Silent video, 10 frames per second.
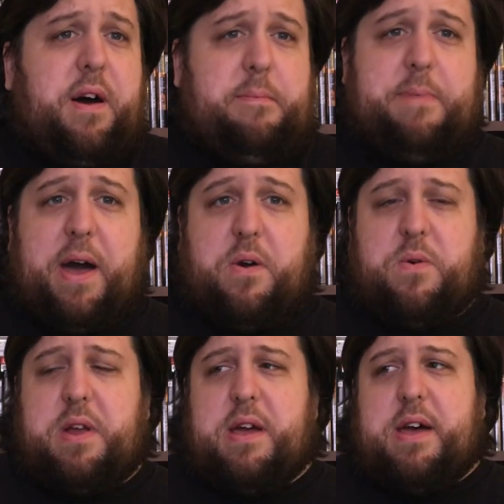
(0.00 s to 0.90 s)
a lot
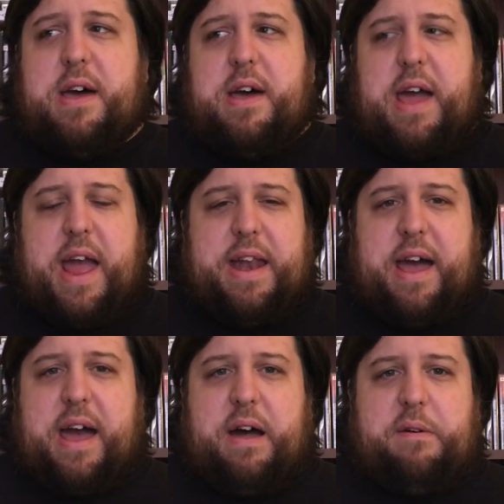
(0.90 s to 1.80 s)
about and
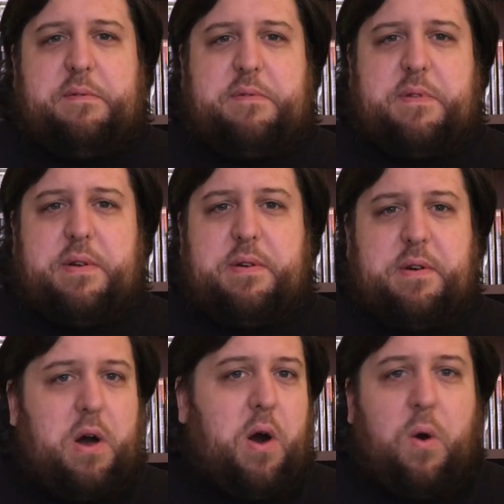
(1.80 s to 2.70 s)
have
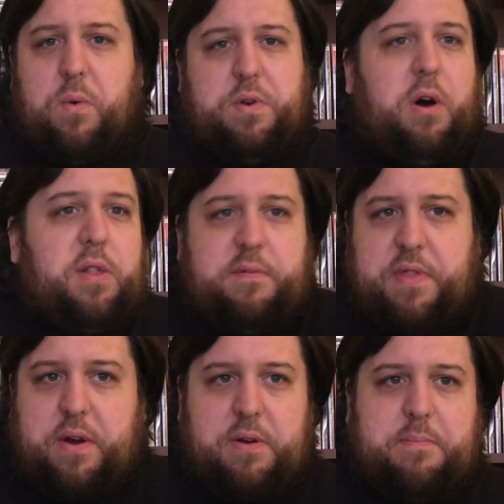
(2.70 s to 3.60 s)
owned all of
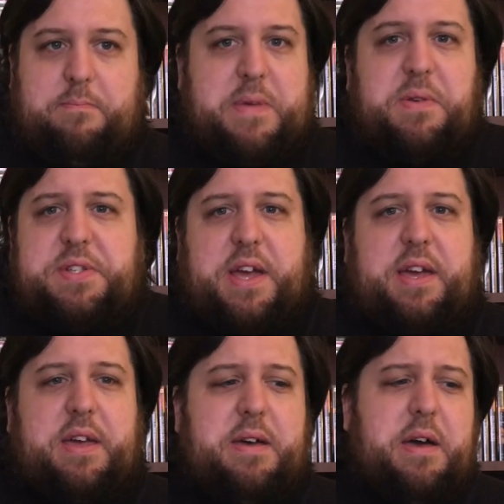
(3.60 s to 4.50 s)
their
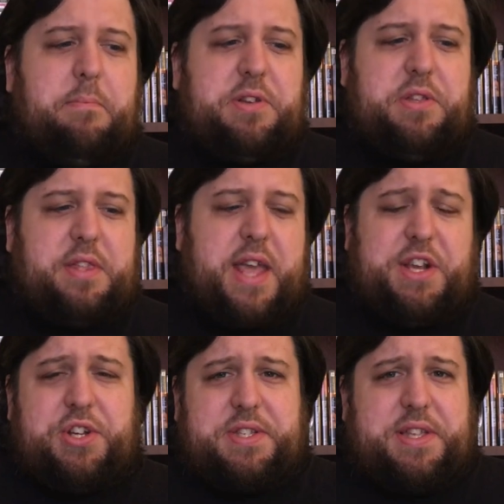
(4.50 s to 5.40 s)
music, but they
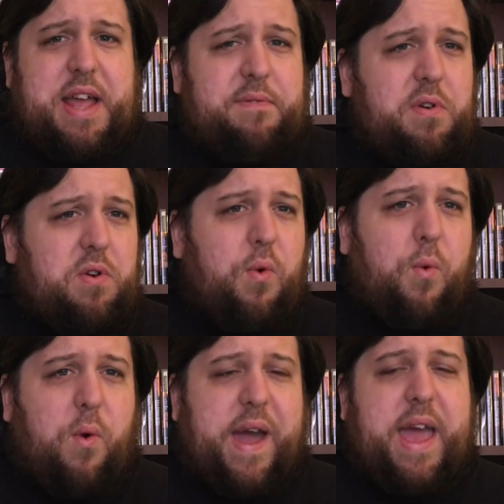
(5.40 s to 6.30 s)
just never
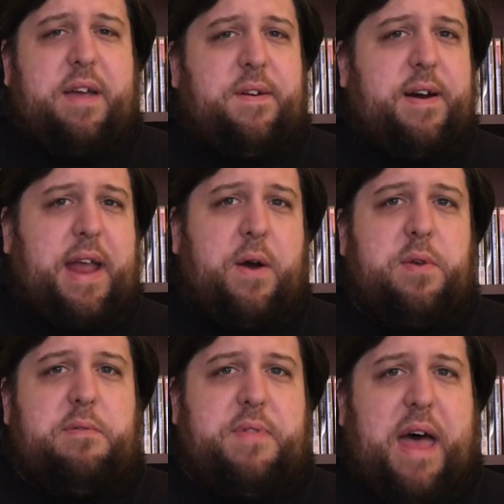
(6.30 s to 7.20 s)
quite got
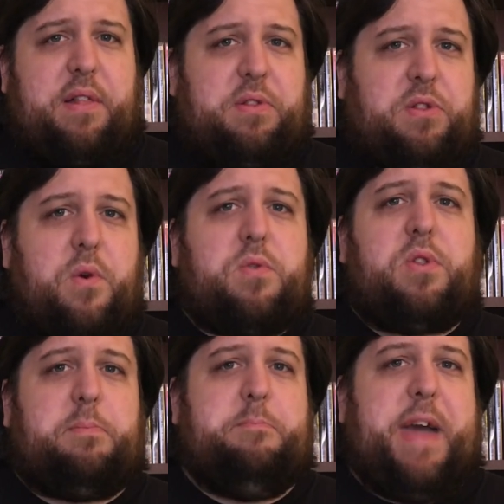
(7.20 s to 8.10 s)
out of that
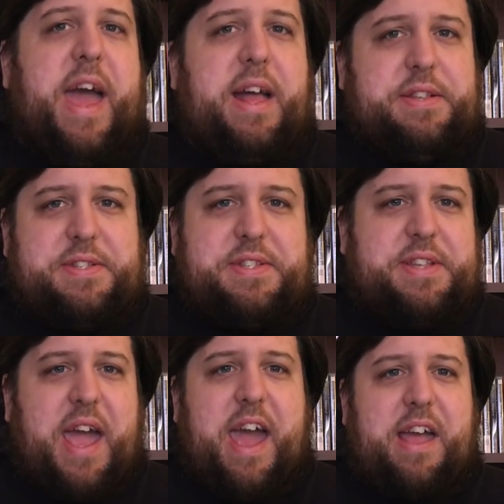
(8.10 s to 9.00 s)
local band
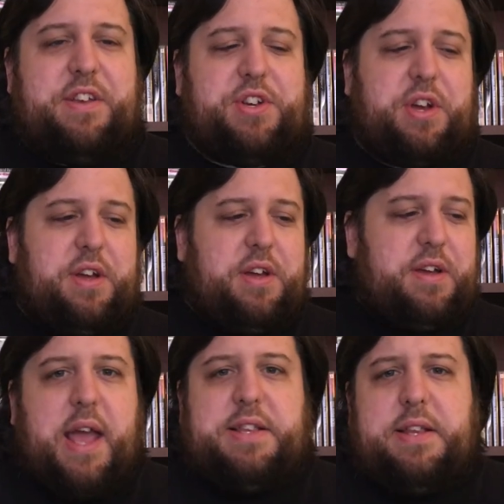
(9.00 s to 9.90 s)
stage.
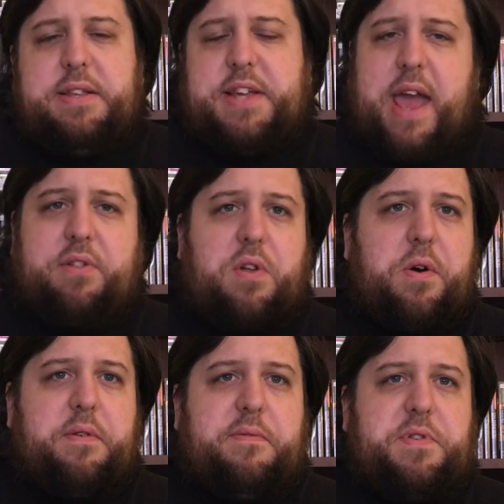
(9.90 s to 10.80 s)
It didn't take
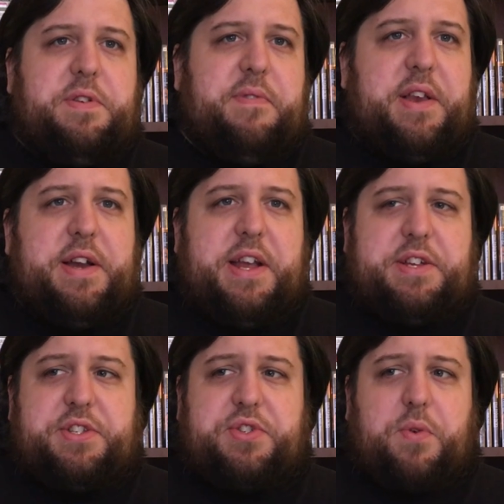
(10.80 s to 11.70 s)
long for Divinity
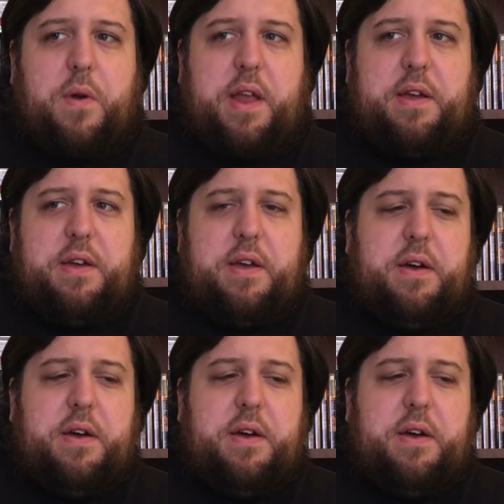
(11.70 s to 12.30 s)
Destroyed